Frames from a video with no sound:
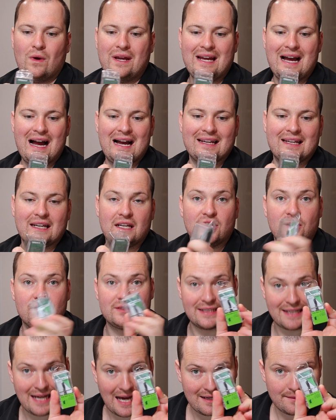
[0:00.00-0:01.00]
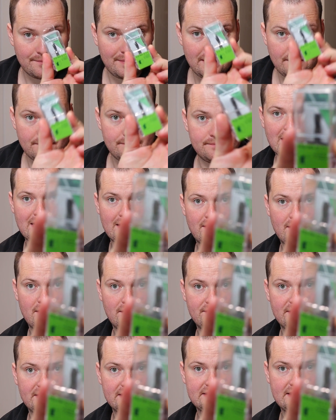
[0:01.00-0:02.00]
We are going to use a cutting bit. I don't
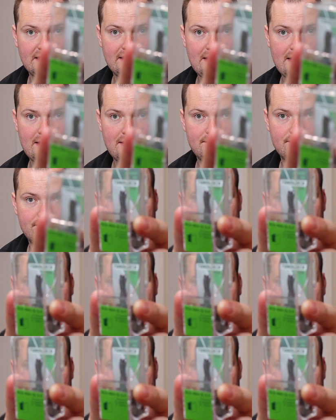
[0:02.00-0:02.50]
know if you can see that.